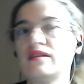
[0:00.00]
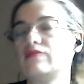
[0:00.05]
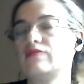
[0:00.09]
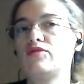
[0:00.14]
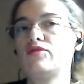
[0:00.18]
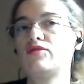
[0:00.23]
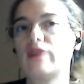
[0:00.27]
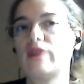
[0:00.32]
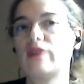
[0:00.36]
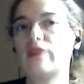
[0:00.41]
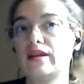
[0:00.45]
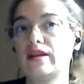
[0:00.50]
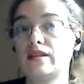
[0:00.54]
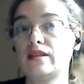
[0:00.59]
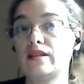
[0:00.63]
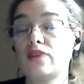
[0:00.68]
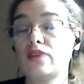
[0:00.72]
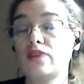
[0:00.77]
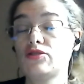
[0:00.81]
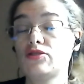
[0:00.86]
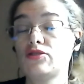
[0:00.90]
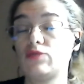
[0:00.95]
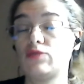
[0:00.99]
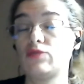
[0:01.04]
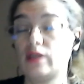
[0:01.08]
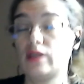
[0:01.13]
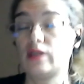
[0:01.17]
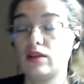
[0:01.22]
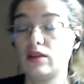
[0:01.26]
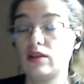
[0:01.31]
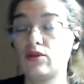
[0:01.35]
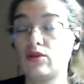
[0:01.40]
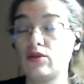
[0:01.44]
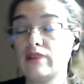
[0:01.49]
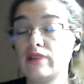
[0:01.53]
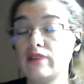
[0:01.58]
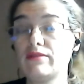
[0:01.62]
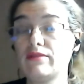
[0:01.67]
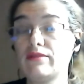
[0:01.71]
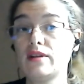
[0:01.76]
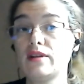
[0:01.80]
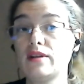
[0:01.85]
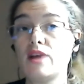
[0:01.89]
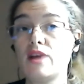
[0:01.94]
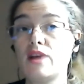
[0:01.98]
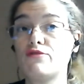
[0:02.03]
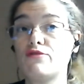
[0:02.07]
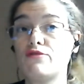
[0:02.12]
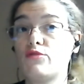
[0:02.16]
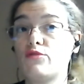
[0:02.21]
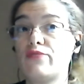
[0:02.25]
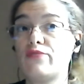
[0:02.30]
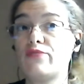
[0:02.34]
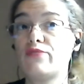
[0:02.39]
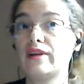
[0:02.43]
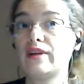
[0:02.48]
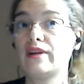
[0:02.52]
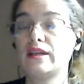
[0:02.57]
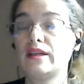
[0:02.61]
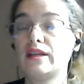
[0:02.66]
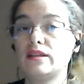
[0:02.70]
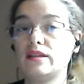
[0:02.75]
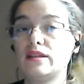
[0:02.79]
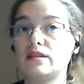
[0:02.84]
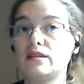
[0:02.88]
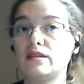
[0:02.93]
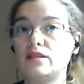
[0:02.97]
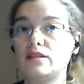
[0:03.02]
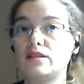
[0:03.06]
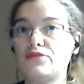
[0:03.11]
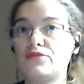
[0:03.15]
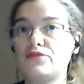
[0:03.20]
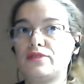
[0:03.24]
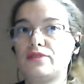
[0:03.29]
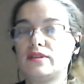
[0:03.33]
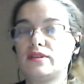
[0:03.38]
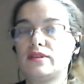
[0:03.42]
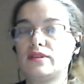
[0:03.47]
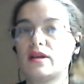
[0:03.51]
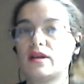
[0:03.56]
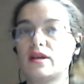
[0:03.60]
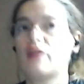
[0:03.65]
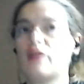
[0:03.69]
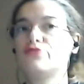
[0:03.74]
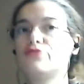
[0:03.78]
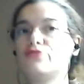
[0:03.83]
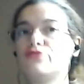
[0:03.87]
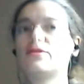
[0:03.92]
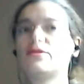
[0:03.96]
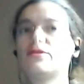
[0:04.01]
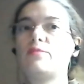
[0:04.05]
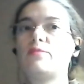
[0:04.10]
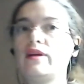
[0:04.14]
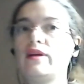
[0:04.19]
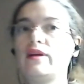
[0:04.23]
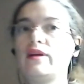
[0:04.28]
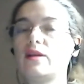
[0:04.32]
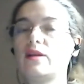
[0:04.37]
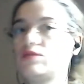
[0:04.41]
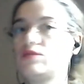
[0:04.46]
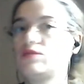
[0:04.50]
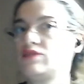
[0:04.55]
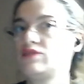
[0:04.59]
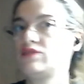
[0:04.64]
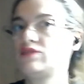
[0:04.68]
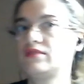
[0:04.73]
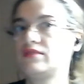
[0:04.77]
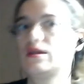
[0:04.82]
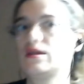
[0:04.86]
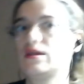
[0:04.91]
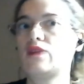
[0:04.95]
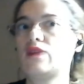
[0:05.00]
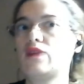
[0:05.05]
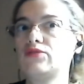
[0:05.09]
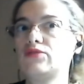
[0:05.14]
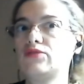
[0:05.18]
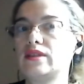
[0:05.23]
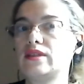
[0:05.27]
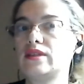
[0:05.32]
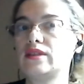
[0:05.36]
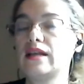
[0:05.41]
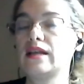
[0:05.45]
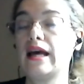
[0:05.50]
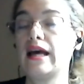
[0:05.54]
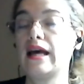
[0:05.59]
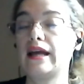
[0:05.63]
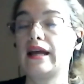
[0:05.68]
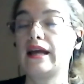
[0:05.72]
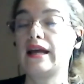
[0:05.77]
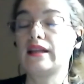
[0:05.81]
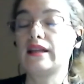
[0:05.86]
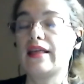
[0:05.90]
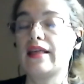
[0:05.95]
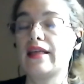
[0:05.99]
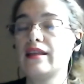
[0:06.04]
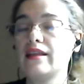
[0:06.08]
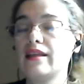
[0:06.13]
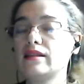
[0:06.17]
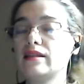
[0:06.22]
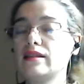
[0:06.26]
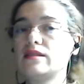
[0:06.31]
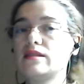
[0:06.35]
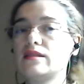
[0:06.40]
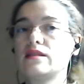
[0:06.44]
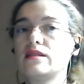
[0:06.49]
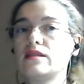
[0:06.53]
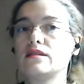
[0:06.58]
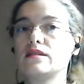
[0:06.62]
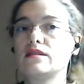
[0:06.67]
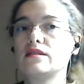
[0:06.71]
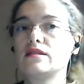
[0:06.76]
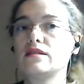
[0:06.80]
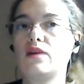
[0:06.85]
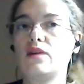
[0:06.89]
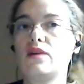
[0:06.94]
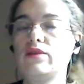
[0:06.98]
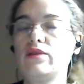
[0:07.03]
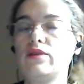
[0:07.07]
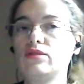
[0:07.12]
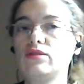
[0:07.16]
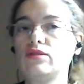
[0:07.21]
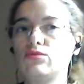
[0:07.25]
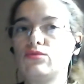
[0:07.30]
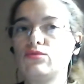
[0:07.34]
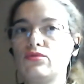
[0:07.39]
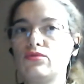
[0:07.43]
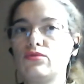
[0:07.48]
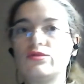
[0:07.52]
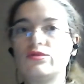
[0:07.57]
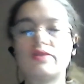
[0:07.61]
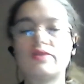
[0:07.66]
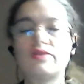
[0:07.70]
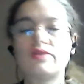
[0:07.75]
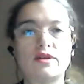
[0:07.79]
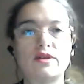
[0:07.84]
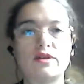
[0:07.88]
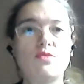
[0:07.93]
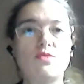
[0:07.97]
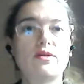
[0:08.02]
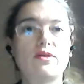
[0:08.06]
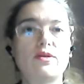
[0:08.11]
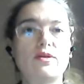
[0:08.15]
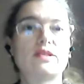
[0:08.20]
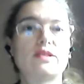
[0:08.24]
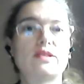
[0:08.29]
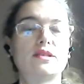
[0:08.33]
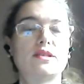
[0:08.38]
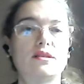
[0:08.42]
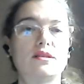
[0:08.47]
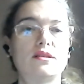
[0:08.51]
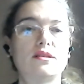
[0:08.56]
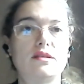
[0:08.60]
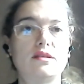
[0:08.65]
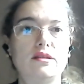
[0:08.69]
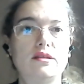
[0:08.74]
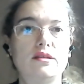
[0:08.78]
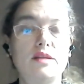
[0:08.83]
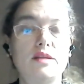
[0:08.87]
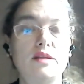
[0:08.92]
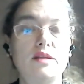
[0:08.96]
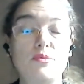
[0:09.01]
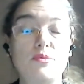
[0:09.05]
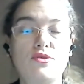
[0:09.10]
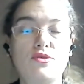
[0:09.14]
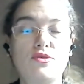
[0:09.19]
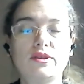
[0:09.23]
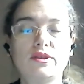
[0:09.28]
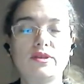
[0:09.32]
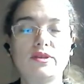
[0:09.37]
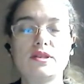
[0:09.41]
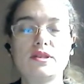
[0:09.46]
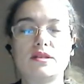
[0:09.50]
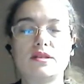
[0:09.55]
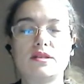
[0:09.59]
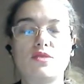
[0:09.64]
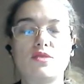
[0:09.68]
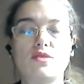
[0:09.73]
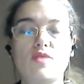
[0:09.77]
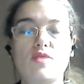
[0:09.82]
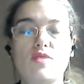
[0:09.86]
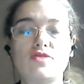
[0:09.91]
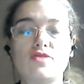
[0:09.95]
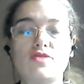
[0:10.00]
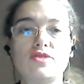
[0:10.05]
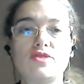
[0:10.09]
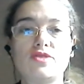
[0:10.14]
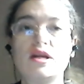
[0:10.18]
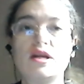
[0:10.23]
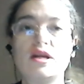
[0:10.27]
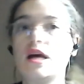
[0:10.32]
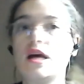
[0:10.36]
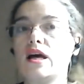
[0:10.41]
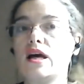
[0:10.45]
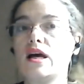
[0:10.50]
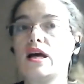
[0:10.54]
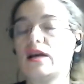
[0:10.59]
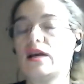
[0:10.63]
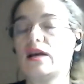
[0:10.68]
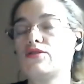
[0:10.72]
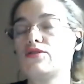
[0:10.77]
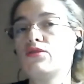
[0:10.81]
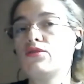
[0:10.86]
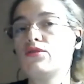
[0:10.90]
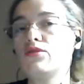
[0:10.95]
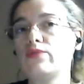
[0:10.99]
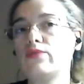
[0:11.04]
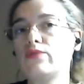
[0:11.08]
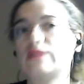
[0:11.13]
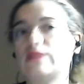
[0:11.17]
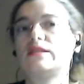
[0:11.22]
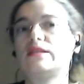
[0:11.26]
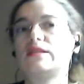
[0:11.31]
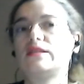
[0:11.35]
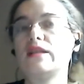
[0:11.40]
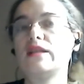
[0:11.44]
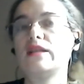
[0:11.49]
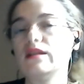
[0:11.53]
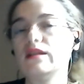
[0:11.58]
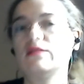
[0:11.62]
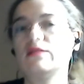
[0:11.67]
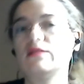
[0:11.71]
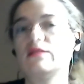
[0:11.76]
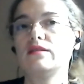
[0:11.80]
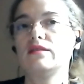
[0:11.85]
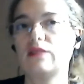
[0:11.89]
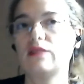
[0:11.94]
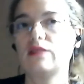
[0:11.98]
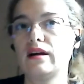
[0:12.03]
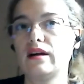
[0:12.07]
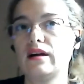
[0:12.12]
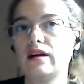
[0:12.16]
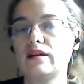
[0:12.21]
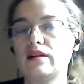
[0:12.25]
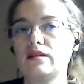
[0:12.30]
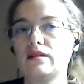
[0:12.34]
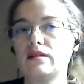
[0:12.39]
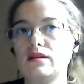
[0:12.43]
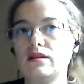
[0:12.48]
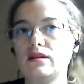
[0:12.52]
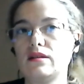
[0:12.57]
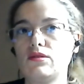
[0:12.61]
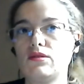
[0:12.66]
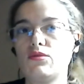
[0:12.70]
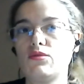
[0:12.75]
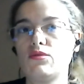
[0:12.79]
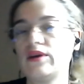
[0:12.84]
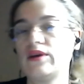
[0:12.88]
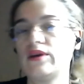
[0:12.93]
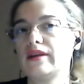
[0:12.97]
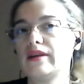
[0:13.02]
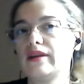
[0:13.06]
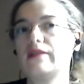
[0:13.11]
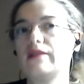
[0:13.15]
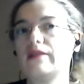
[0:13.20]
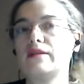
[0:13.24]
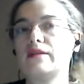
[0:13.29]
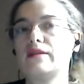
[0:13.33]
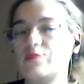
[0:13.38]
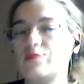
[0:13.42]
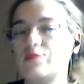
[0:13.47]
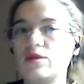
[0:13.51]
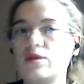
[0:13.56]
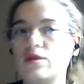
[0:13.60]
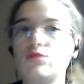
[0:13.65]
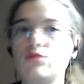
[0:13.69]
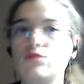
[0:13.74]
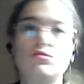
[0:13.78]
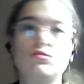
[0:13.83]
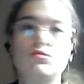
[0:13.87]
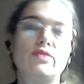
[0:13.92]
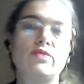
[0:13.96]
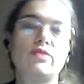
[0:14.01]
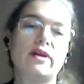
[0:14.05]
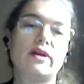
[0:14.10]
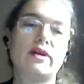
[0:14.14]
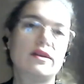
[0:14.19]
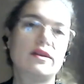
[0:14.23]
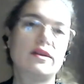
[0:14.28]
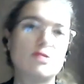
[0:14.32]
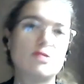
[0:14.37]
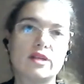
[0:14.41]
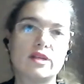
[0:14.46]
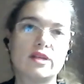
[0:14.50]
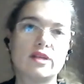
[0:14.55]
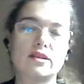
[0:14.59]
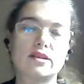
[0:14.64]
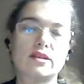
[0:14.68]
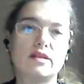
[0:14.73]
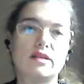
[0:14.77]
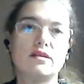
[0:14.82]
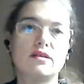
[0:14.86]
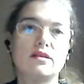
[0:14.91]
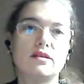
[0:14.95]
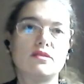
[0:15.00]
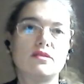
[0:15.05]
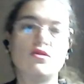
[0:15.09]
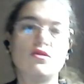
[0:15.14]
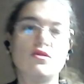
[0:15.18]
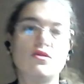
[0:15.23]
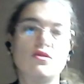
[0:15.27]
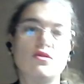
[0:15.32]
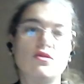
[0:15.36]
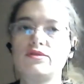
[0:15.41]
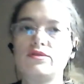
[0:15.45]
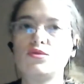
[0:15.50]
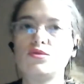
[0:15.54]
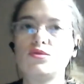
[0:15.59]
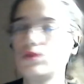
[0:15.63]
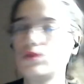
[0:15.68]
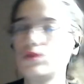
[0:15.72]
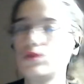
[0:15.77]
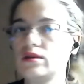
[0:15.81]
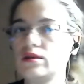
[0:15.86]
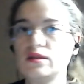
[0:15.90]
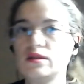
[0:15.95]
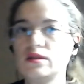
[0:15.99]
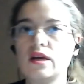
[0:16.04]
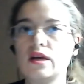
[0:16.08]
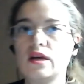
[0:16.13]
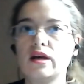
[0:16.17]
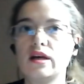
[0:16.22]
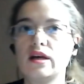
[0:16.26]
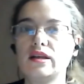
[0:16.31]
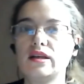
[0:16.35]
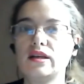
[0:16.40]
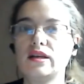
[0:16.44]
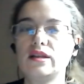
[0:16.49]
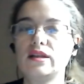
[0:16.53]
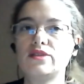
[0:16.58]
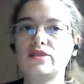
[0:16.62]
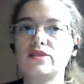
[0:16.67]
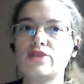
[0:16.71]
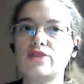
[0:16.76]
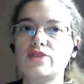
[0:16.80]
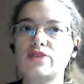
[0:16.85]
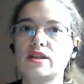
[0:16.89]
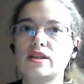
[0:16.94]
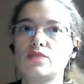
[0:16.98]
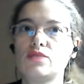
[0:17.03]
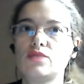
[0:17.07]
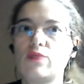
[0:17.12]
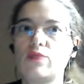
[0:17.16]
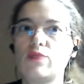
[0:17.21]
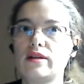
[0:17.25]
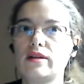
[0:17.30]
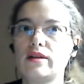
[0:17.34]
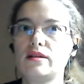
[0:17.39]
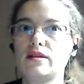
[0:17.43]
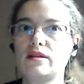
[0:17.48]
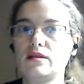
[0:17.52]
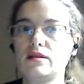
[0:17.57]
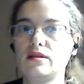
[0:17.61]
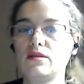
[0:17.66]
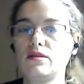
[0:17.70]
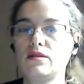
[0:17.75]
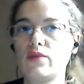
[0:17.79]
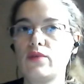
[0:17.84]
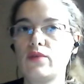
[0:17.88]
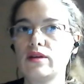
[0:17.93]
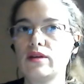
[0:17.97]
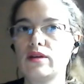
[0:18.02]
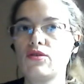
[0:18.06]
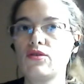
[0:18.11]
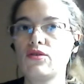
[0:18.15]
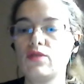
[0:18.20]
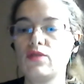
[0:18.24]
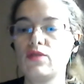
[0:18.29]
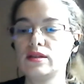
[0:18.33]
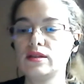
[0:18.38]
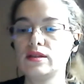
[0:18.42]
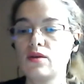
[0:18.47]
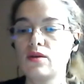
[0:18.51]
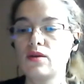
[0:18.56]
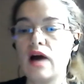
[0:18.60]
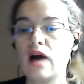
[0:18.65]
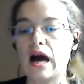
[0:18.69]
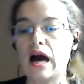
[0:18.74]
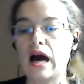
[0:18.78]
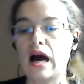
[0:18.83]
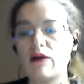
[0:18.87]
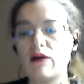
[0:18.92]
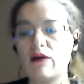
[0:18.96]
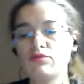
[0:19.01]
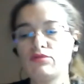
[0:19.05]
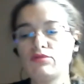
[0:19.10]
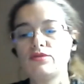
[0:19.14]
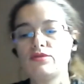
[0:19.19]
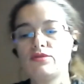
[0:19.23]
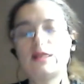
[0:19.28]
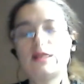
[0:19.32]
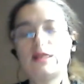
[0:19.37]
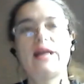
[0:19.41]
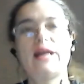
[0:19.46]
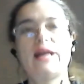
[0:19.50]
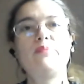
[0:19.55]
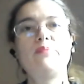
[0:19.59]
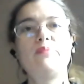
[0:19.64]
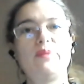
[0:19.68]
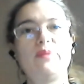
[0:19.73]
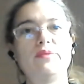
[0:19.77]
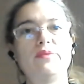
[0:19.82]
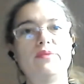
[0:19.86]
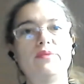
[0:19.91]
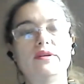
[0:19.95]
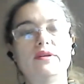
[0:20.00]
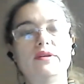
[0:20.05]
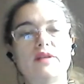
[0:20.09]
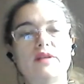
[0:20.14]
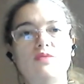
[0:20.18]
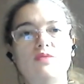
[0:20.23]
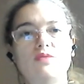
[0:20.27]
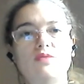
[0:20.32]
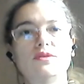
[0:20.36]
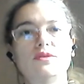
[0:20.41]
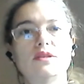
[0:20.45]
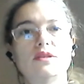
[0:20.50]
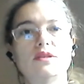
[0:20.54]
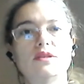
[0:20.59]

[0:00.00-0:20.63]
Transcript: of the organization, or even from very different cultural backgrounds, different countries? And I think this is going to grow as an importance, as a question, as long as we still are working remote, we are interacting all over the world in just one call. So how do you align people around